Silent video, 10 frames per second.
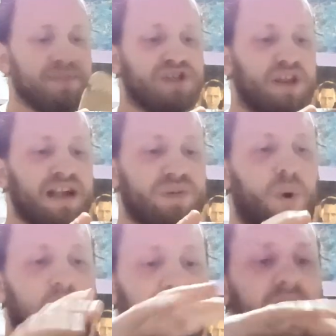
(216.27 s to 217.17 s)
so that's
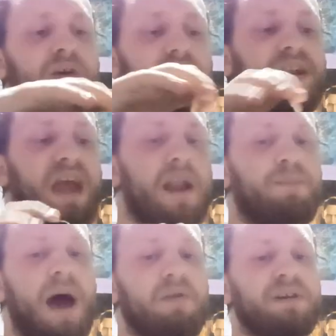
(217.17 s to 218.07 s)
why that already had
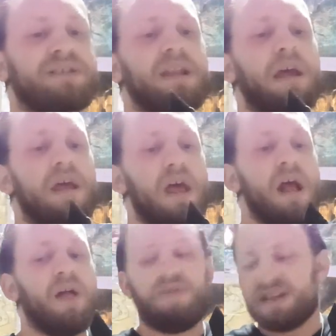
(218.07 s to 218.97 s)
batteries in it.
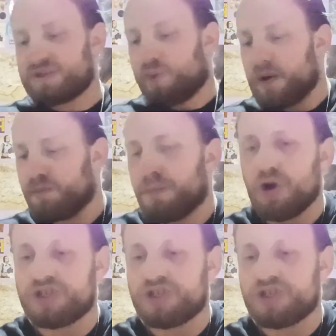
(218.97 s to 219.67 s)
This one most